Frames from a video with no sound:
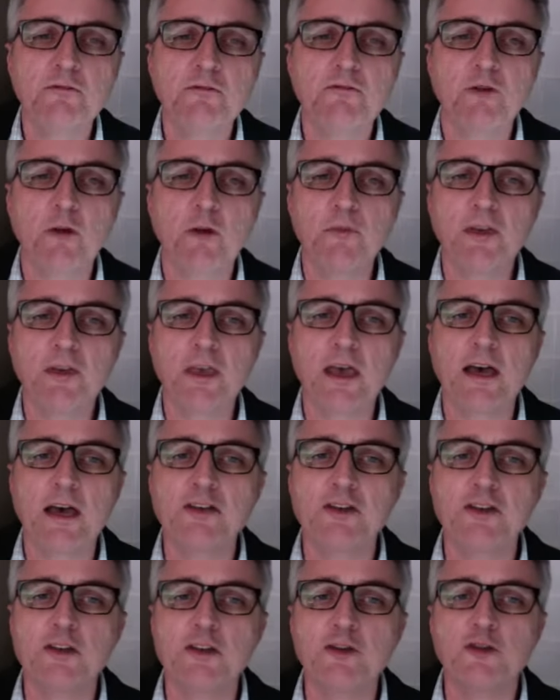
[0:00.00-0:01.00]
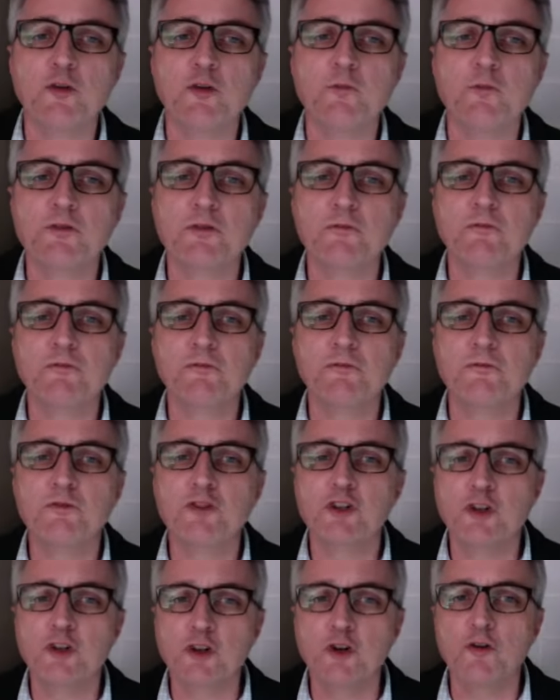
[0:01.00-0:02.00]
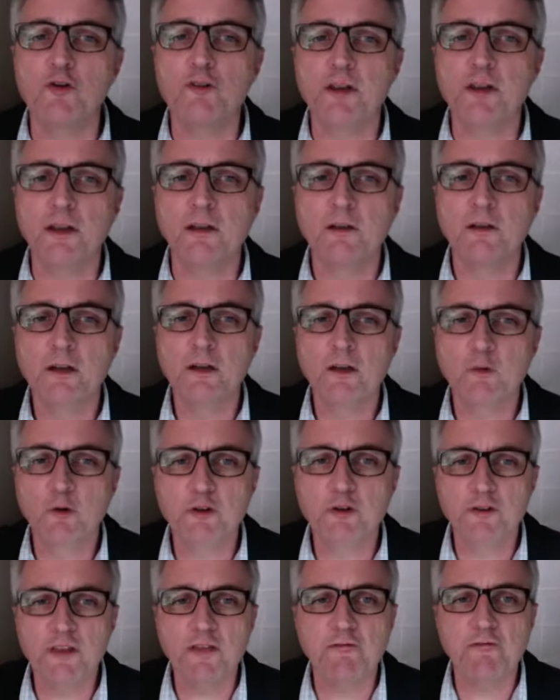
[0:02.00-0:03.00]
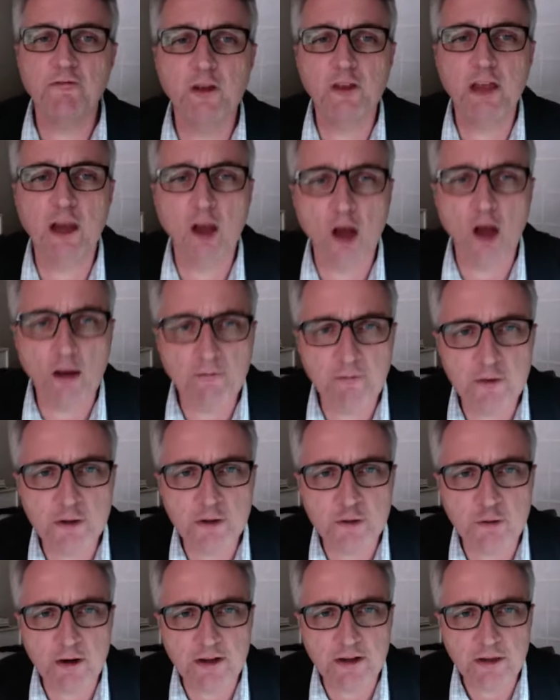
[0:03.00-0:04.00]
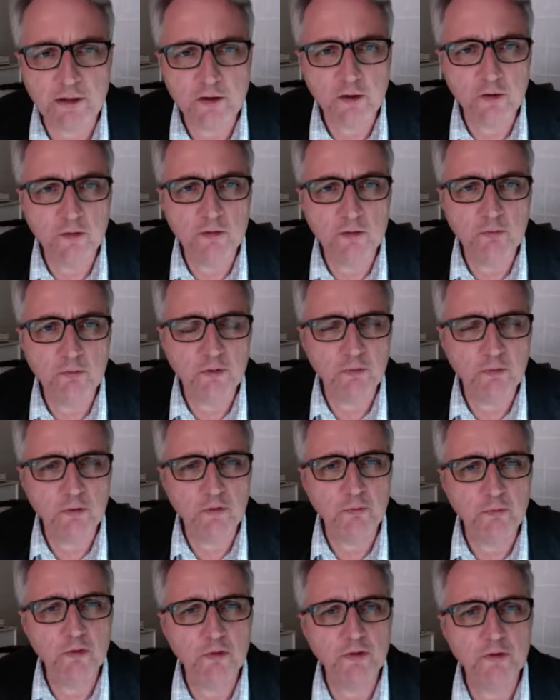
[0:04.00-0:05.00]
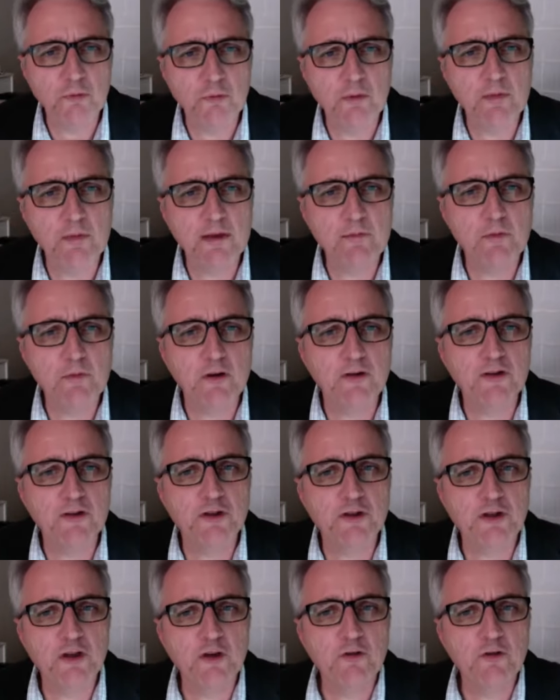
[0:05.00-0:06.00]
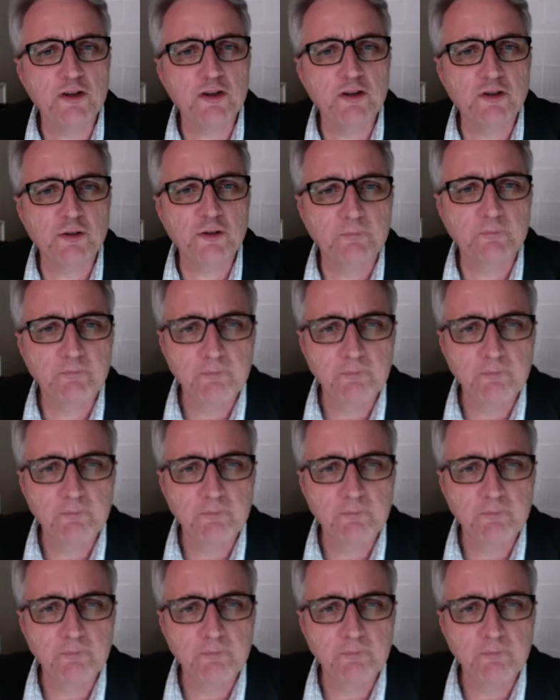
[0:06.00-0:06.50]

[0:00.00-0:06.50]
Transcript: from the case in terms of security? What did they feel their life was threatened, or what do we mean by this security issue?